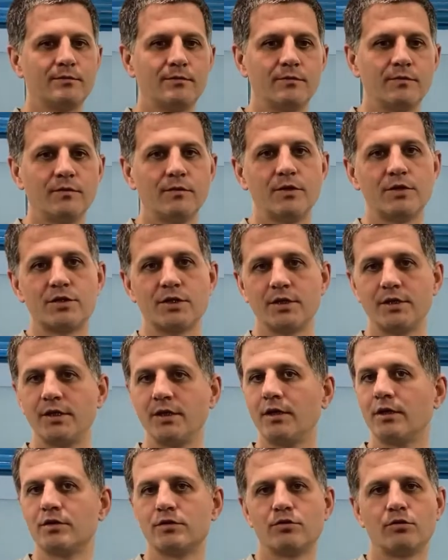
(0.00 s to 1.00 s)
which I
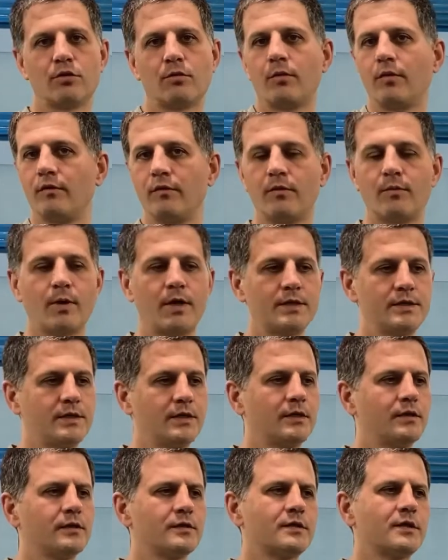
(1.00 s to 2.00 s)
think is normal for
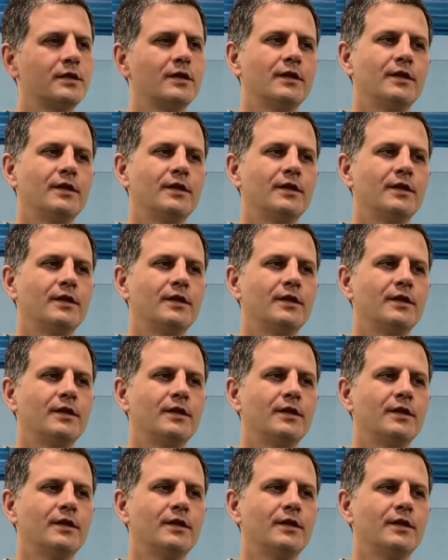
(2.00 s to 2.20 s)
bicycles,